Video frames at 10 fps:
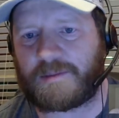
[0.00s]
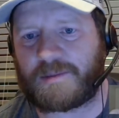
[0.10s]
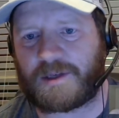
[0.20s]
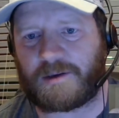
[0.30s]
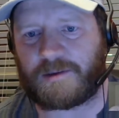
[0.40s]

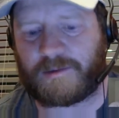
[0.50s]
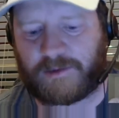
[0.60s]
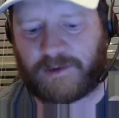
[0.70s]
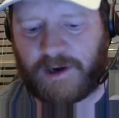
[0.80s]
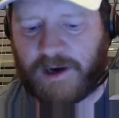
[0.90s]
So
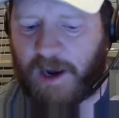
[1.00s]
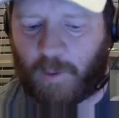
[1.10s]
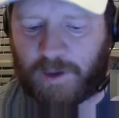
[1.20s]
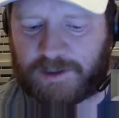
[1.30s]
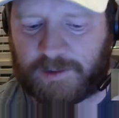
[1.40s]
I
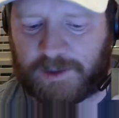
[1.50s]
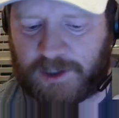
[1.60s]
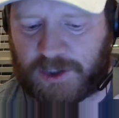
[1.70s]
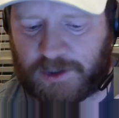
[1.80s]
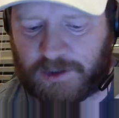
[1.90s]
wasn't
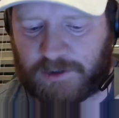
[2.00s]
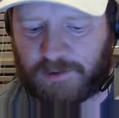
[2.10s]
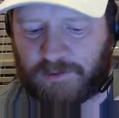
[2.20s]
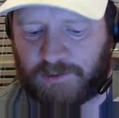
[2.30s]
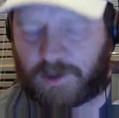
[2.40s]
really
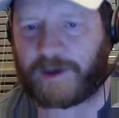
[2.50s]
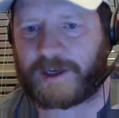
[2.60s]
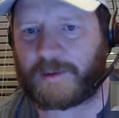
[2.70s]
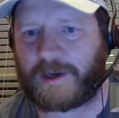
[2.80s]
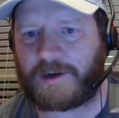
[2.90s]
sure the
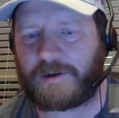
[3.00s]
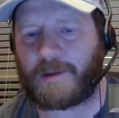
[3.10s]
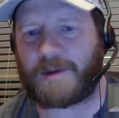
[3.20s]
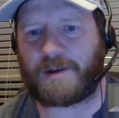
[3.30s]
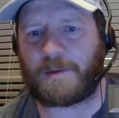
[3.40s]
quickest way to do
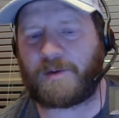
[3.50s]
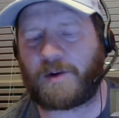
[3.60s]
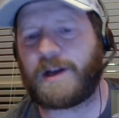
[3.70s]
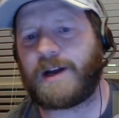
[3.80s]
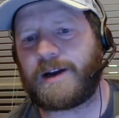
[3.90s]
that, but I think we've
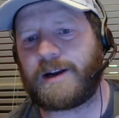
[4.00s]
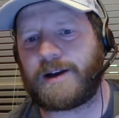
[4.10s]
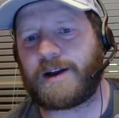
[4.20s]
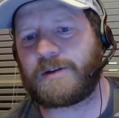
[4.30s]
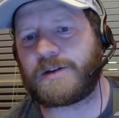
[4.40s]
already hinted at
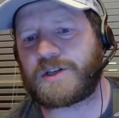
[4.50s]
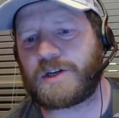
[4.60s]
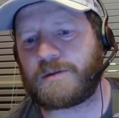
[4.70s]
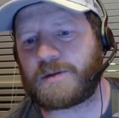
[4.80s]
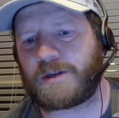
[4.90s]
it now in the
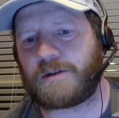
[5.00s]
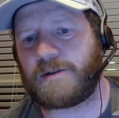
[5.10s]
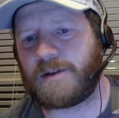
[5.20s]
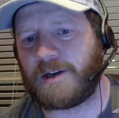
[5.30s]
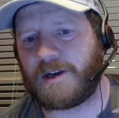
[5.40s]
show, so
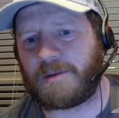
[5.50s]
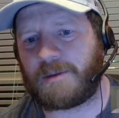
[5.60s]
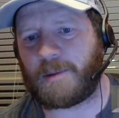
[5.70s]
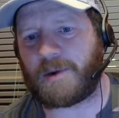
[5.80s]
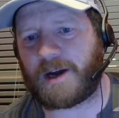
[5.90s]

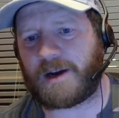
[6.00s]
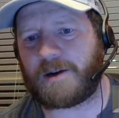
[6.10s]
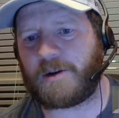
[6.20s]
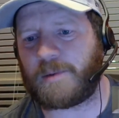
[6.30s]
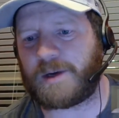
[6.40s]
people kind of know.